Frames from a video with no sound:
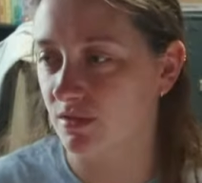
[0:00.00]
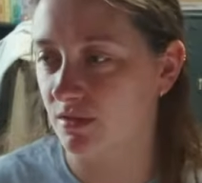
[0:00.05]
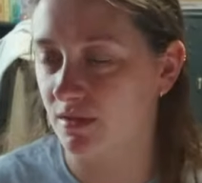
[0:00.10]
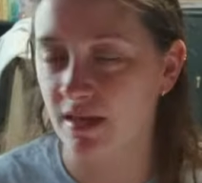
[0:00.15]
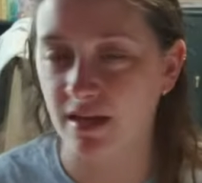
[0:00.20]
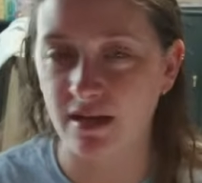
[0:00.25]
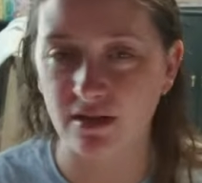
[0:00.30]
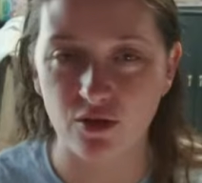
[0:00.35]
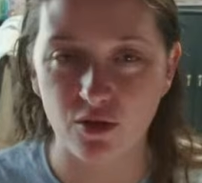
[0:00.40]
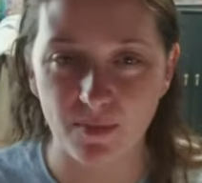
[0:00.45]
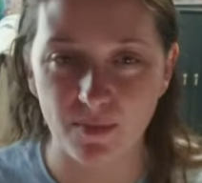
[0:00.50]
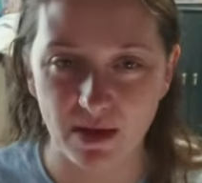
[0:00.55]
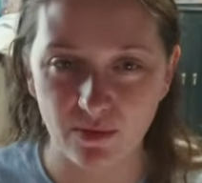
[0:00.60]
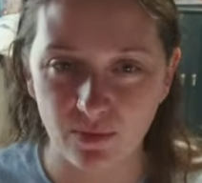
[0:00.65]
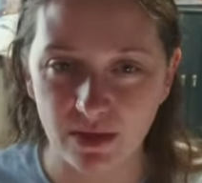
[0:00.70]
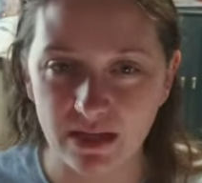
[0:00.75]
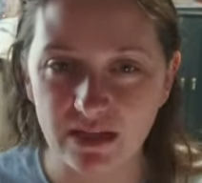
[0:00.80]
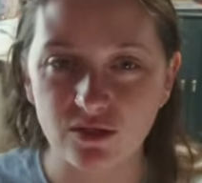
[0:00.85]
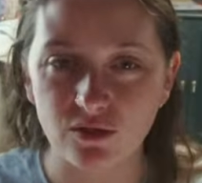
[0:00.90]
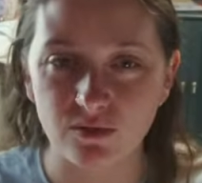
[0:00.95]
the Air Nomad
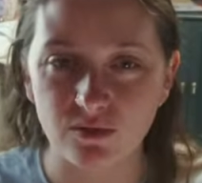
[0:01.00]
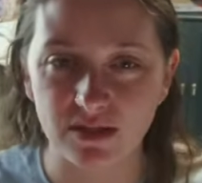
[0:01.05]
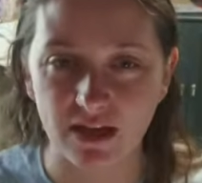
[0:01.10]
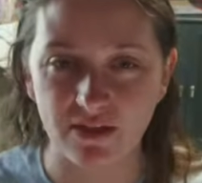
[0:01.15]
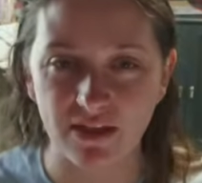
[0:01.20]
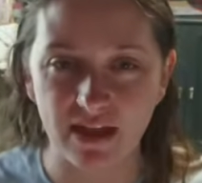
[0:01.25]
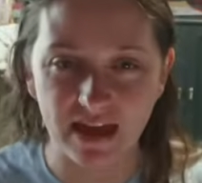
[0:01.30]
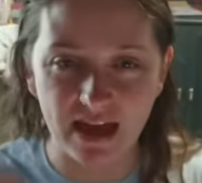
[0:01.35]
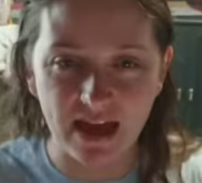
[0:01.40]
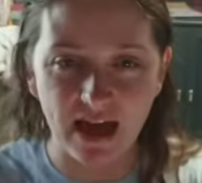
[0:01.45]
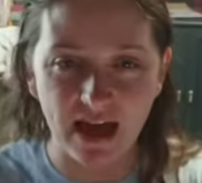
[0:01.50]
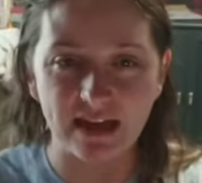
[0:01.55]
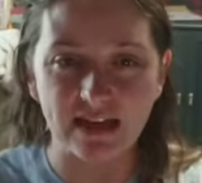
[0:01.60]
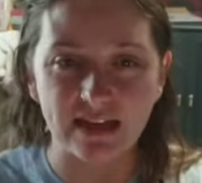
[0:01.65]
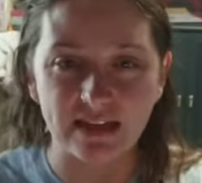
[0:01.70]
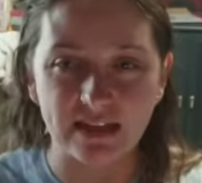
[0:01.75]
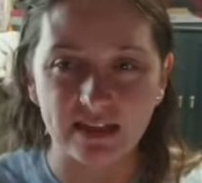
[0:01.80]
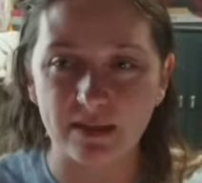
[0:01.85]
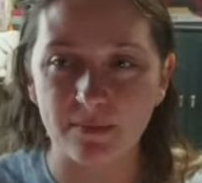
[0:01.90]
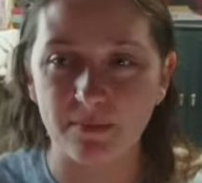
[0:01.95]
wingsuits, how they can kind
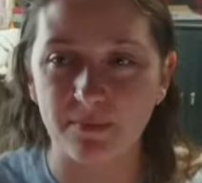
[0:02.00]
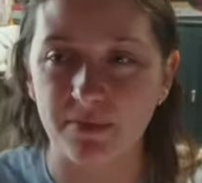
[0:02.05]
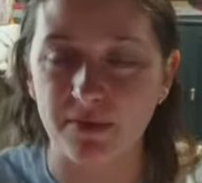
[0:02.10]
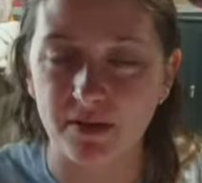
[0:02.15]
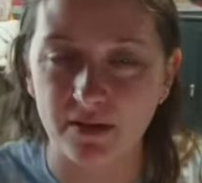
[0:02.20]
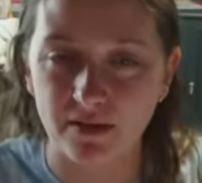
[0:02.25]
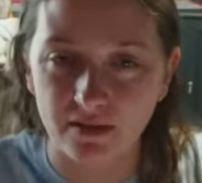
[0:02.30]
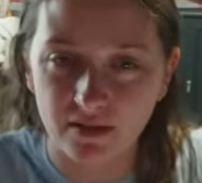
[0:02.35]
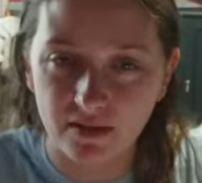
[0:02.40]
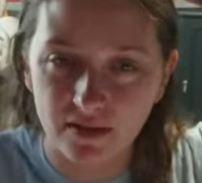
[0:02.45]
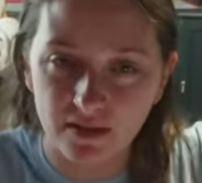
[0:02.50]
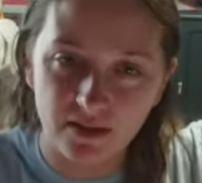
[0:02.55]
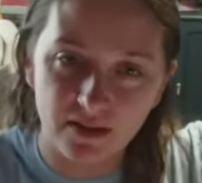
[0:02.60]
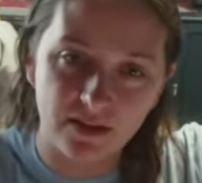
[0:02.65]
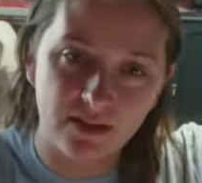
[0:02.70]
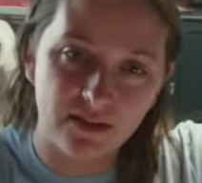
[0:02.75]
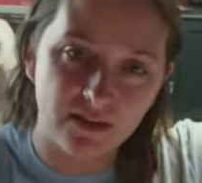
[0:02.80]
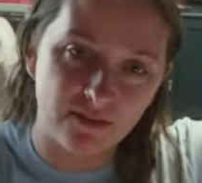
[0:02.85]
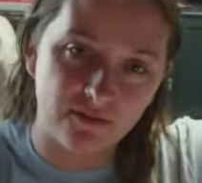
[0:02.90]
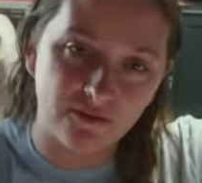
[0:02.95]
of clip the
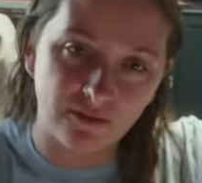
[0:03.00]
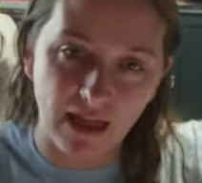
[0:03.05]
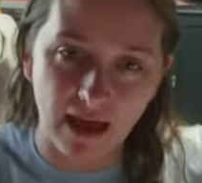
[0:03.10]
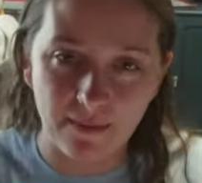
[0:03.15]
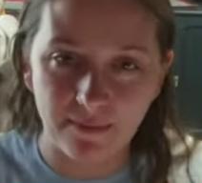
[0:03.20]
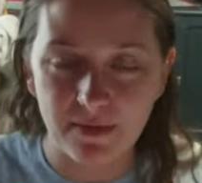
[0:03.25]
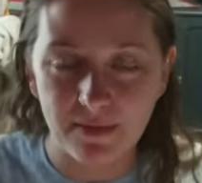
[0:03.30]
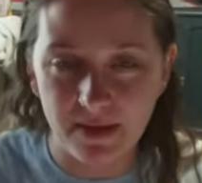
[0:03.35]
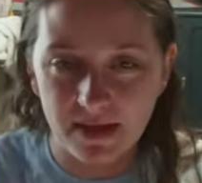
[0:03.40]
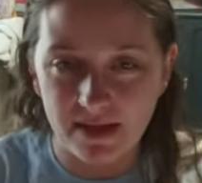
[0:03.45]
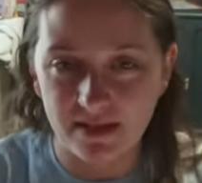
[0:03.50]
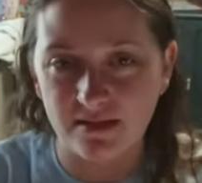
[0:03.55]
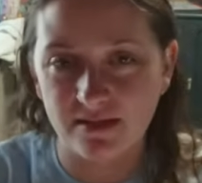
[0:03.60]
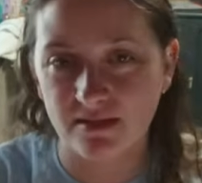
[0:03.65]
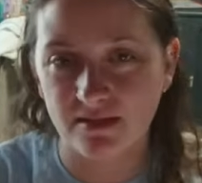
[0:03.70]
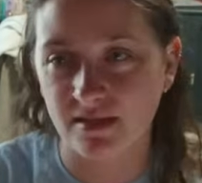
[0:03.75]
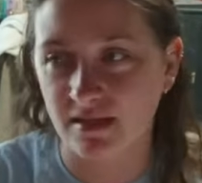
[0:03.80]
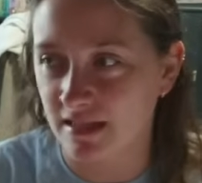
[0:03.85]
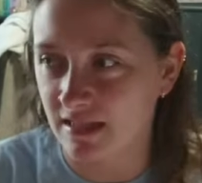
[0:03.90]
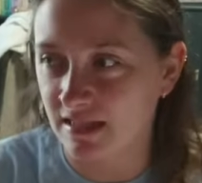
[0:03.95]
flappy bits
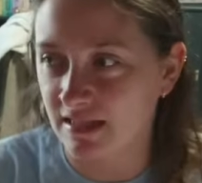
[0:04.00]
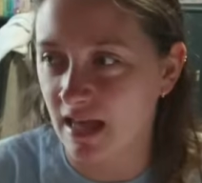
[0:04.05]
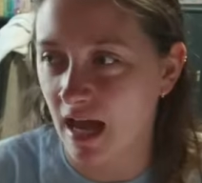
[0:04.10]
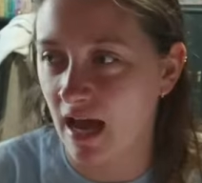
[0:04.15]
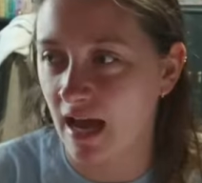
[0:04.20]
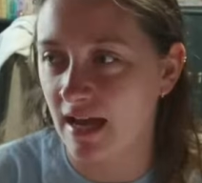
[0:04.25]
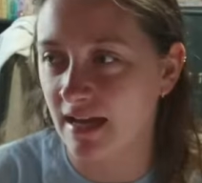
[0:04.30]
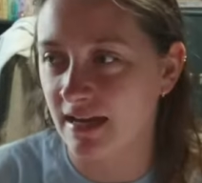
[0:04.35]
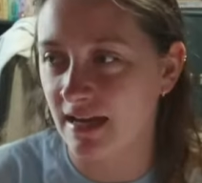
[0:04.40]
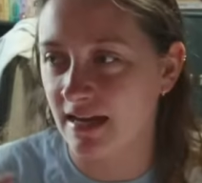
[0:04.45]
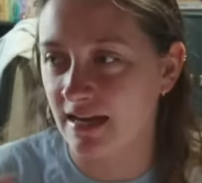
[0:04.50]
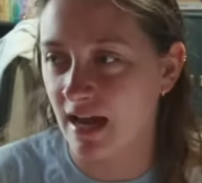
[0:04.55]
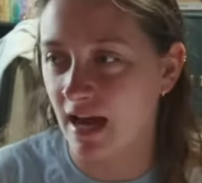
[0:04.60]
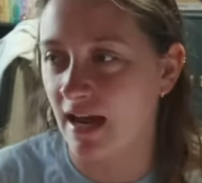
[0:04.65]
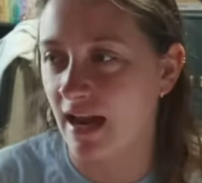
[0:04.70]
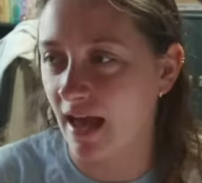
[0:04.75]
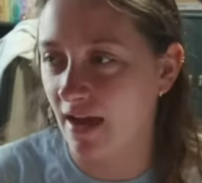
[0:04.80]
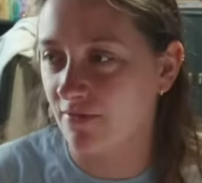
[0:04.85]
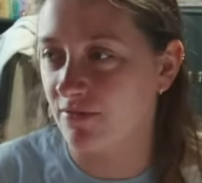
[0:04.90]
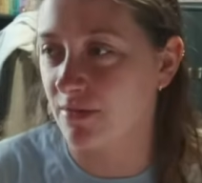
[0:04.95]
to the side and
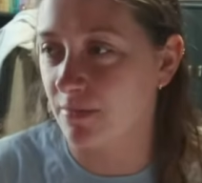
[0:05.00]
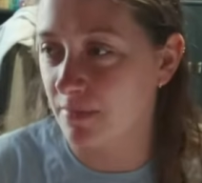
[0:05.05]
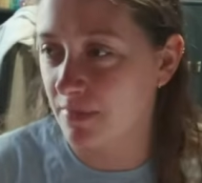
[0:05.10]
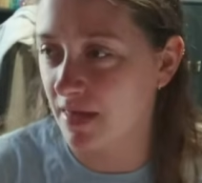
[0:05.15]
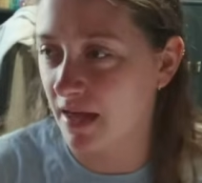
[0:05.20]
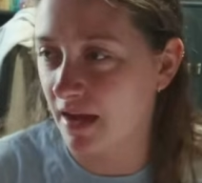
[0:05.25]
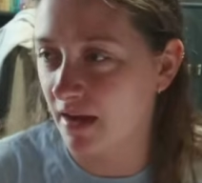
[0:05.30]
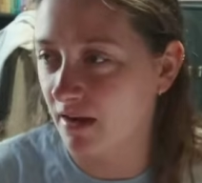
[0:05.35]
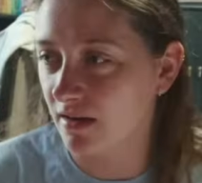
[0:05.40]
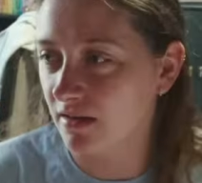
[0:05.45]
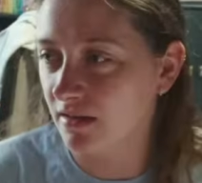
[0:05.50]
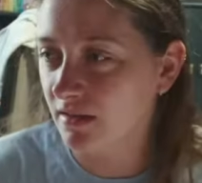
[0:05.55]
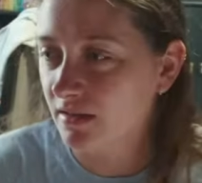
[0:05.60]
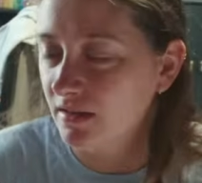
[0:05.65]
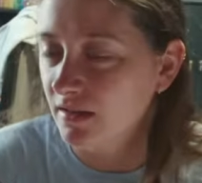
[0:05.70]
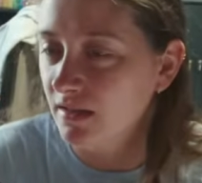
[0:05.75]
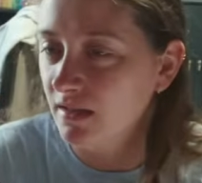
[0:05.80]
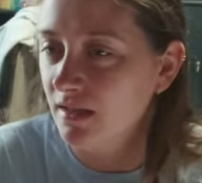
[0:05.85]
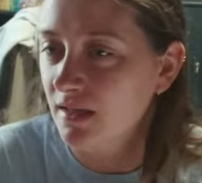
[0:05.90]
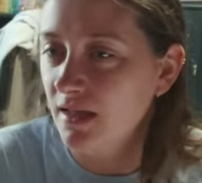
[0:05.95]
not have them there,
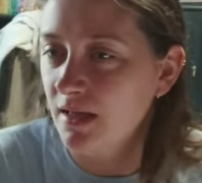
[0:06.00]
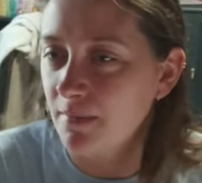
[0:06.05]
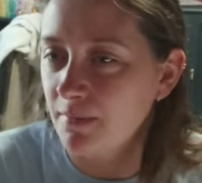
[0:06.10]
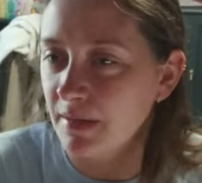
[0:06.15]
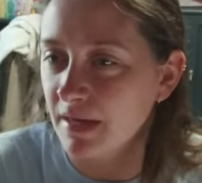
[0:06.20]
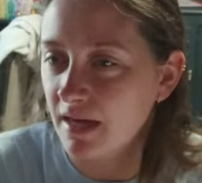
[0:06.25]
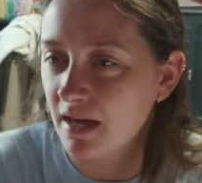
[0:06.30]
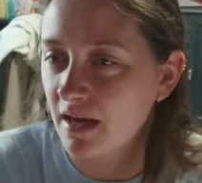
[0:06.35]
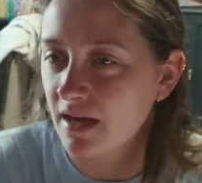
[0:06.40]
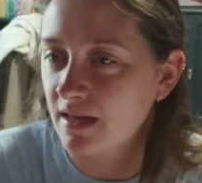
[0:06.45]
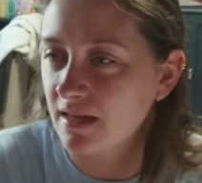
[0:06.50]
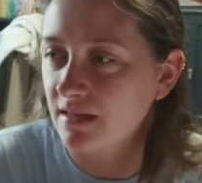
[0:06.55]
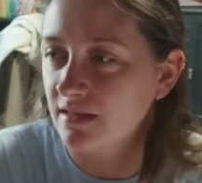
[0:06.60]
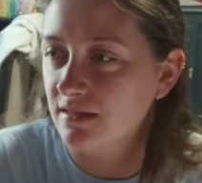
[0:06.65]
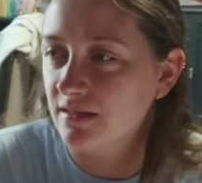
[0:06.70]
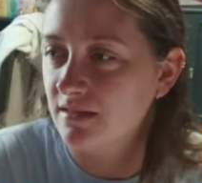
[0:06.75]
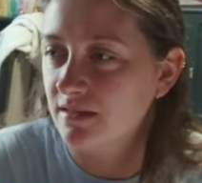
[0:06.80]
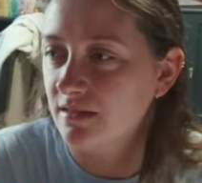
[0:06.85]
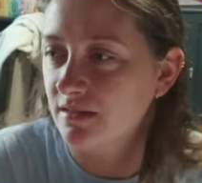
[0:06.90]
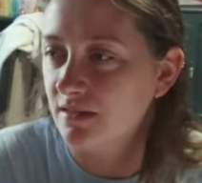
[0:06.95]

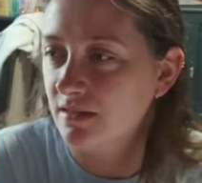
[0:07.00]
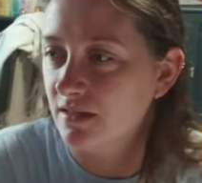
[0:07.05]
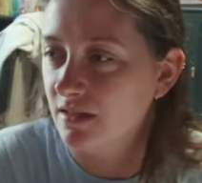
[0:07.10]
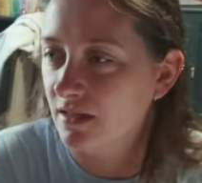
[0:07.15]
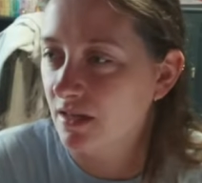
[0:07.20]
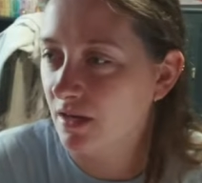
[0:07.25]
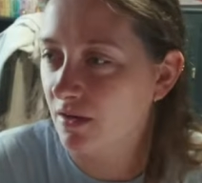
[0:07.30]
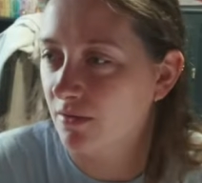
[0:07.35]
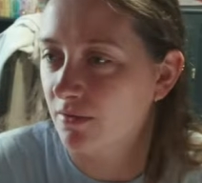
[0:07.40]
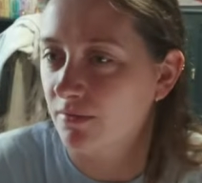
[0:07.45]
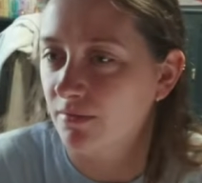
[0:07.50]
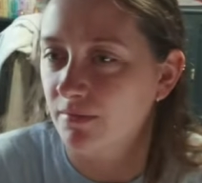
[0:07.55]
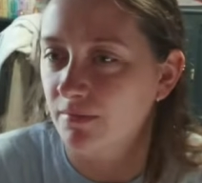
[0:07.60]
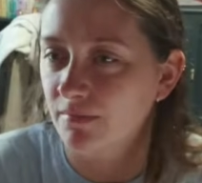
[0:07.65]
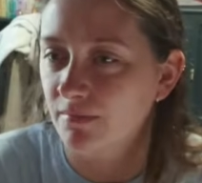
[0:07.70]
because, you know,